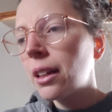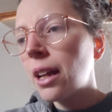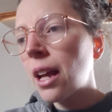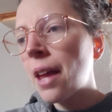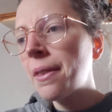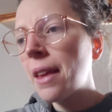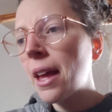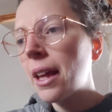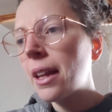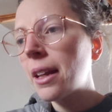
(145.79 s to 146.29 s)

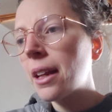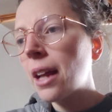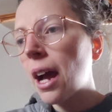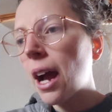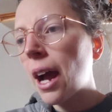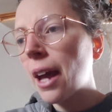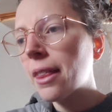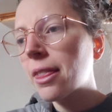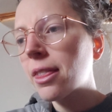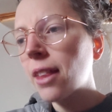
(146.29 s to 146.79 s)
And then
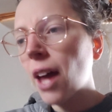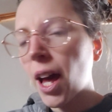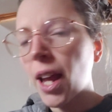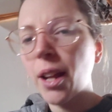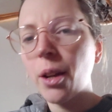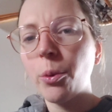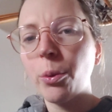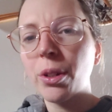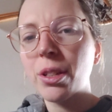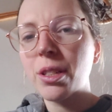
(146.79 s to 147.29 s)
I thought
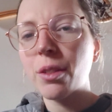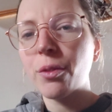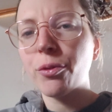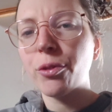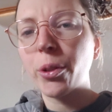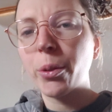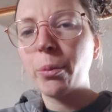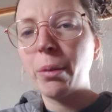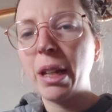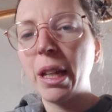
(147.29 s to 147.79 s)
it wasn't
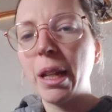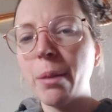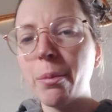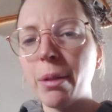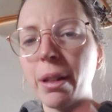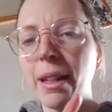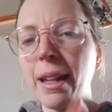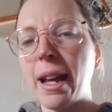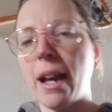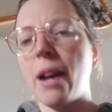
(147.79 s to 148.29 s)
for me,
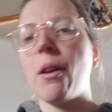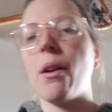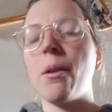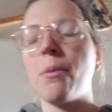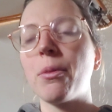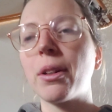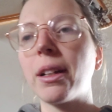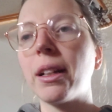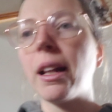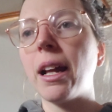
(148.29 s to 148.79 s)
but now I'm
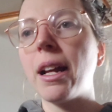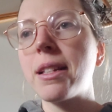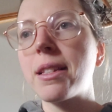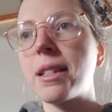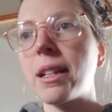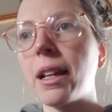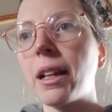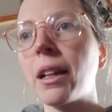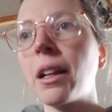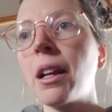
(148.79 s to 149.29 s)

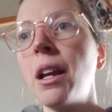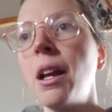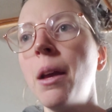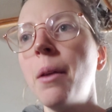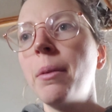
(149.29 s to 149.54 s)
realizing,